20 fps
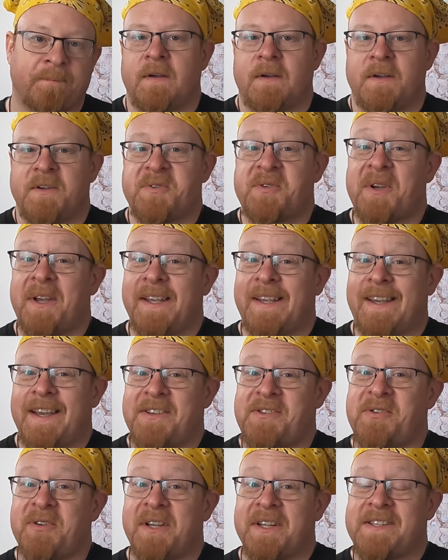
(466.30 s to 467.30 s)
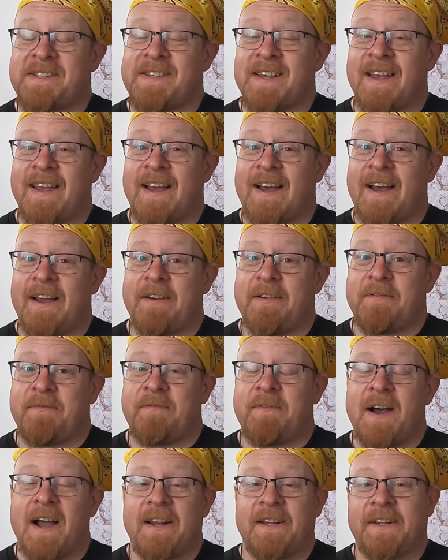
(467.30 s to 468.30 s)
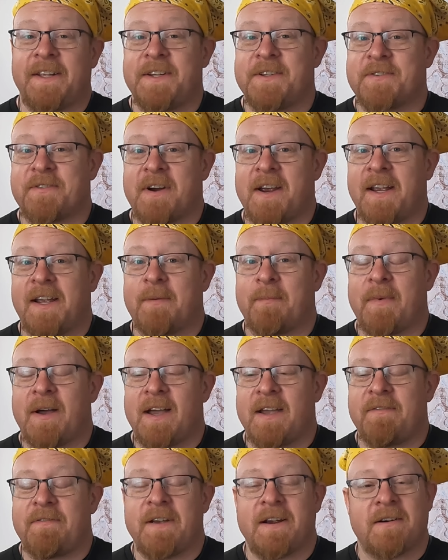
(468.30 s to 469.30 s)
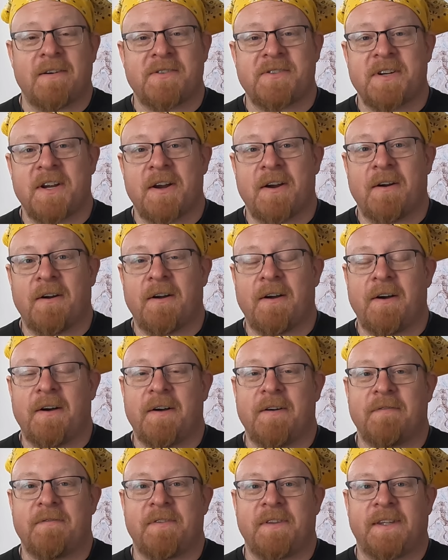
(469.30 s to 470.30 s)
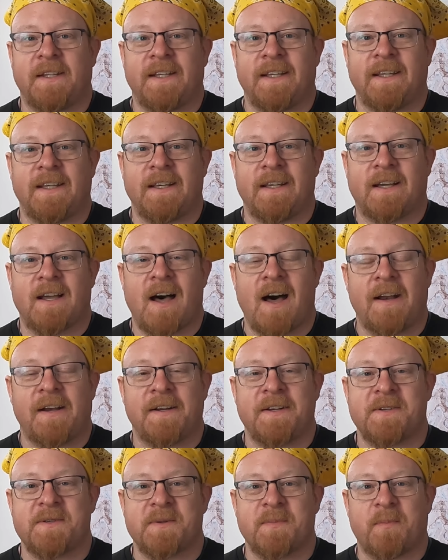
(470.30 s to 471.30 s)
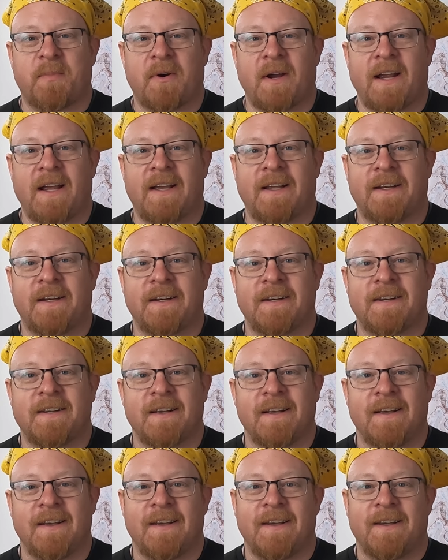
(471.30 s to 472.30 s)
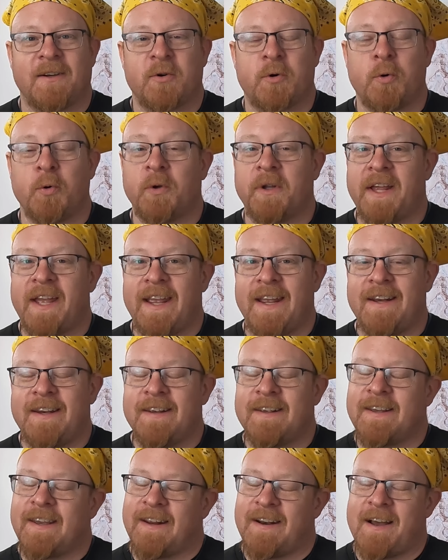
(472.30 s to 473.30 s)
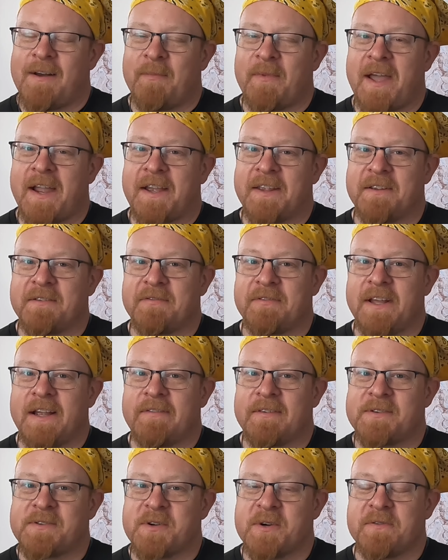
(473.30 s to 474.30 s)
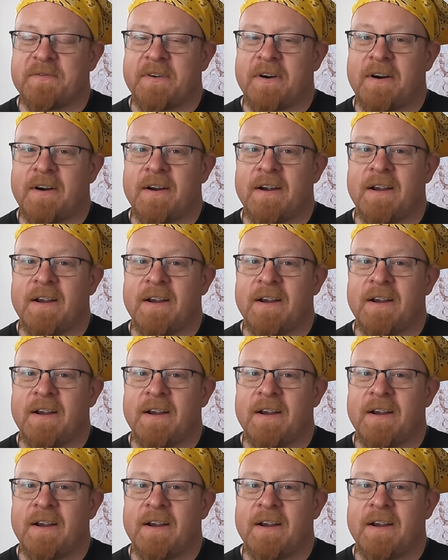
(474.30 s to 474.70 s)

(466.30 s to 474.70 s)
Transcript: So I guess you could say I finally drank my fair share of the Cottage brand Kool-Aid, and I'm liking the flavor so far.